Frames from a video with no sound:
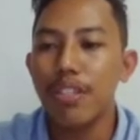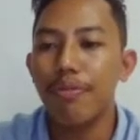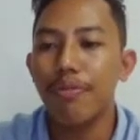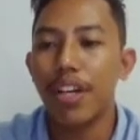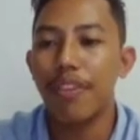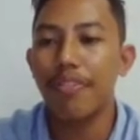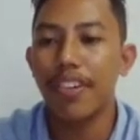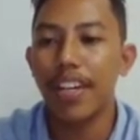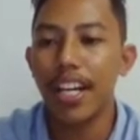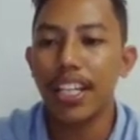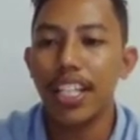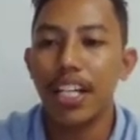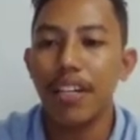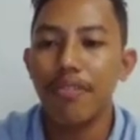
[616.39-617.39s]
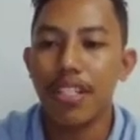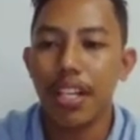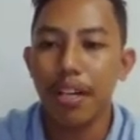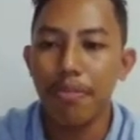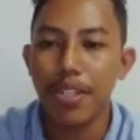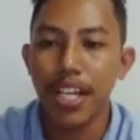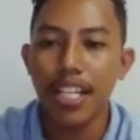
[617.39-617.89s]
for a variety of
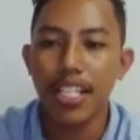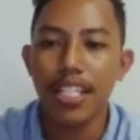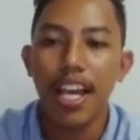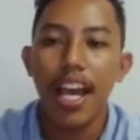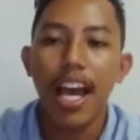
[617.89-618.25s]
subjects